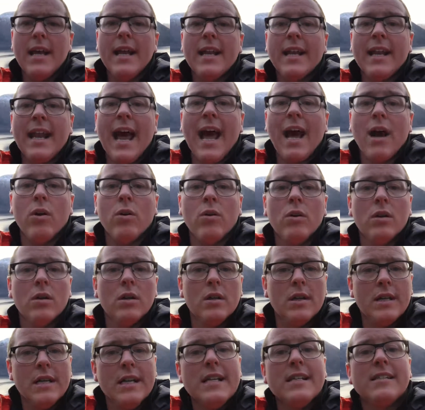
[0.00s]
Now,
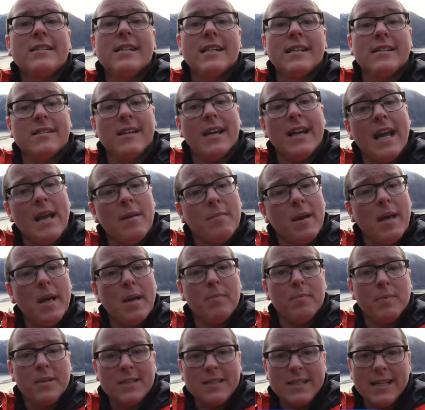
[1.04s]
since I am a
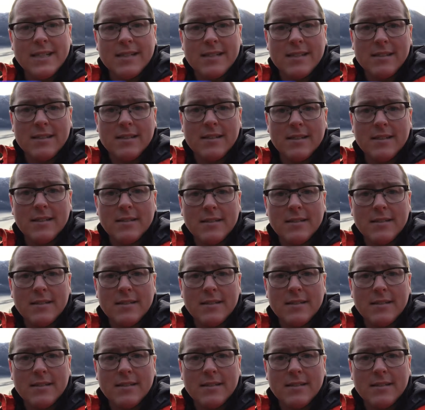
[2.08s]
hypnotist,